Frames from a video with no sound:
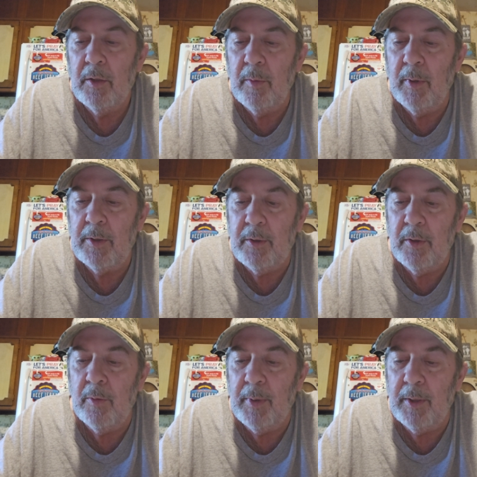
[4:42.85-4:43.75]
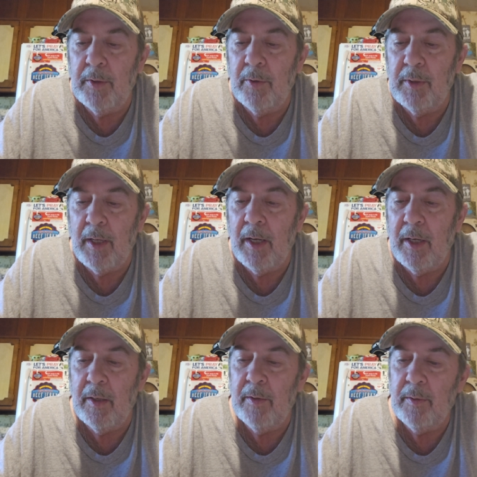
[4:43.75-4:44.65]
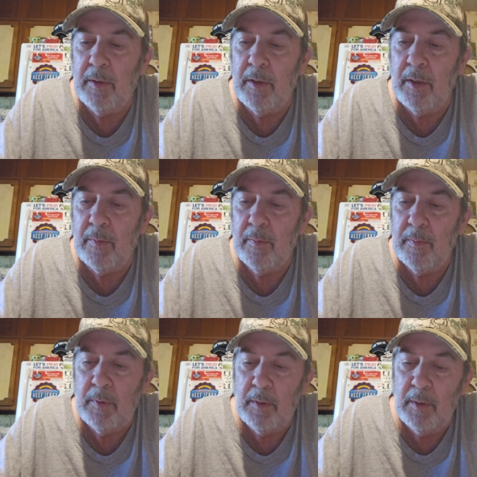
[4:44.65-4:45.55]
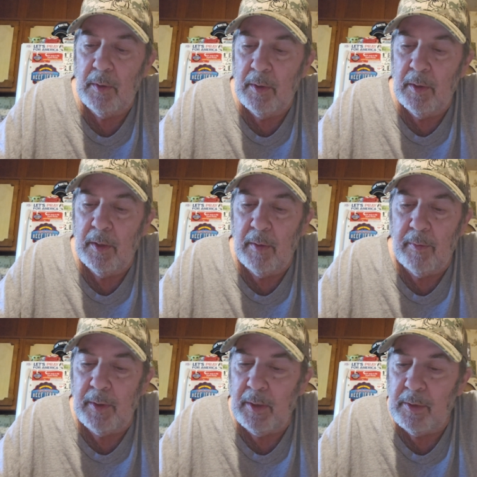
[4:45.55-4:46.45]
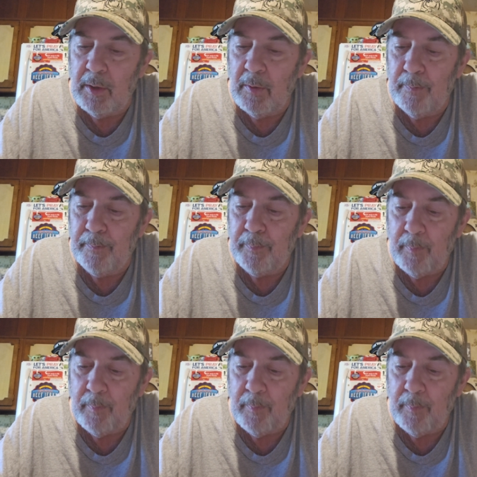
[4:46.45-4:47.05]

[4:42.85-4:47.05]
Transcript: Too much to do, be too tired, you know, everything. So